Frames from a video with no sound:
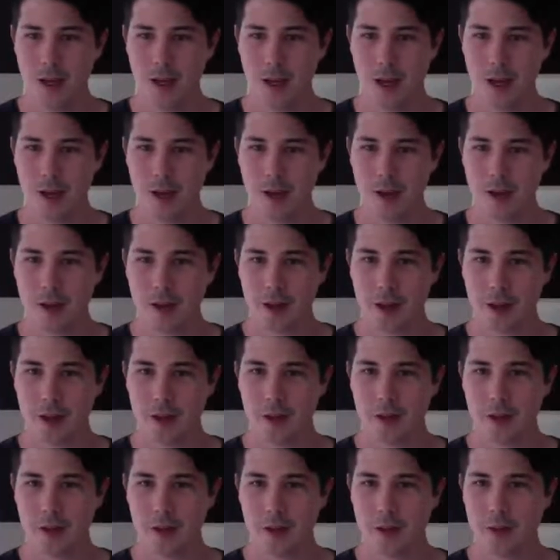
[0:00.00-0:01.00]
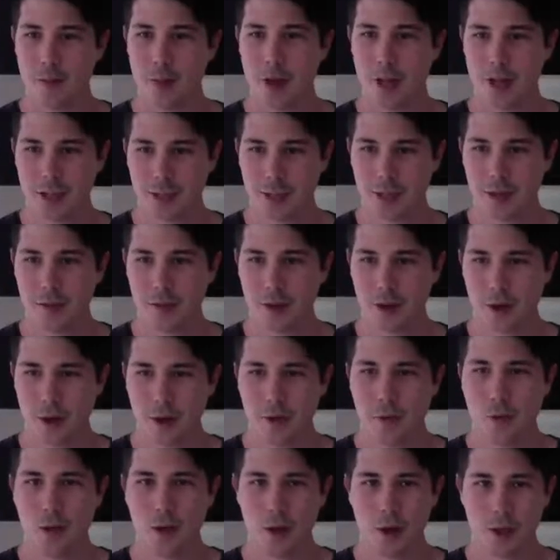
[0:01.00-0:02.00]
and I think the best I ever
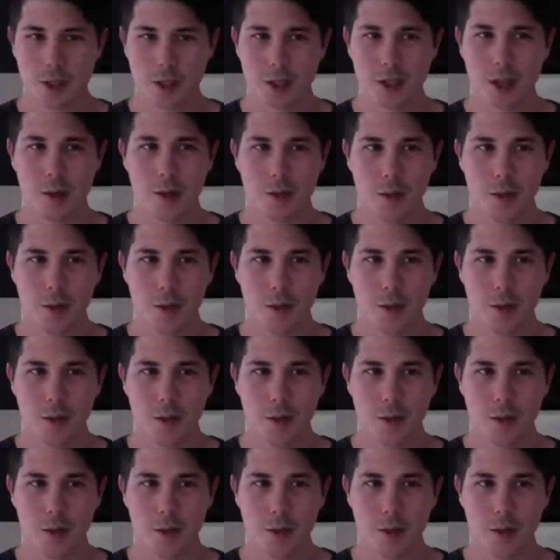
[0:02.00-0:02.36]
got was I